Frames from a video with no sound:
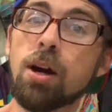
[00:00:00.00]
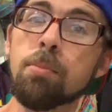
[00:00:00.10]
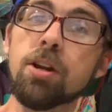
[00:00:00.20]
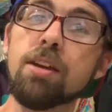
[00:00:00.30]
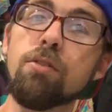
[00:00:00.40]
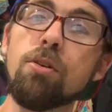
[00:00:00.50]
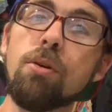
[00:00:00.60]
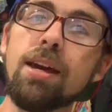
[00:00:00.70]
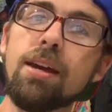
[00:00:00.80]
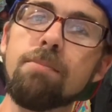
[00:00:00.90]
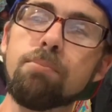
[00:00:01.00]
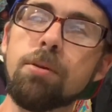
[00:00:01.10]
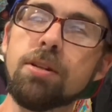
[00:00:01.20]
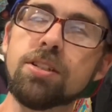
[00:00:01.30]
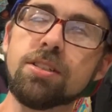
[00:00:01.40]
I'm going to give you
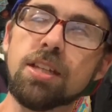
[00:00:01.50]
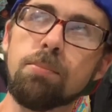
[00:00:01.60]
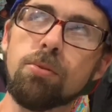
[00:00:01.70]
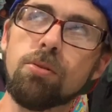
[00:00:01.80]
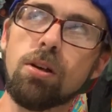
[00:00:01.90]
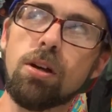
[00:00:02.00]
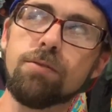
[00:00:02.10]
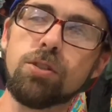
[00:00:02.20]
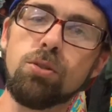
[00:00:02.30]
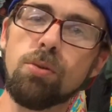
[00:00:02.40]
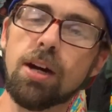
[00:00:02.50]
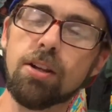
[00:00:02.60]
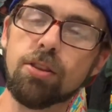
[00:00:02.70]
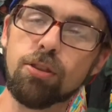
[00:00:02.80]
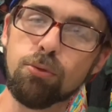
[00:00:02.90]
pretty much an example of 2 out
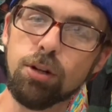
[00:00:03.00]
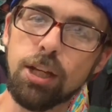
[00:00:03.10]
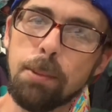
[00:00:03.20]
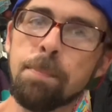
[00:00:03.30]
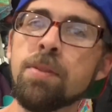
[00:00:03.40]
of the 3.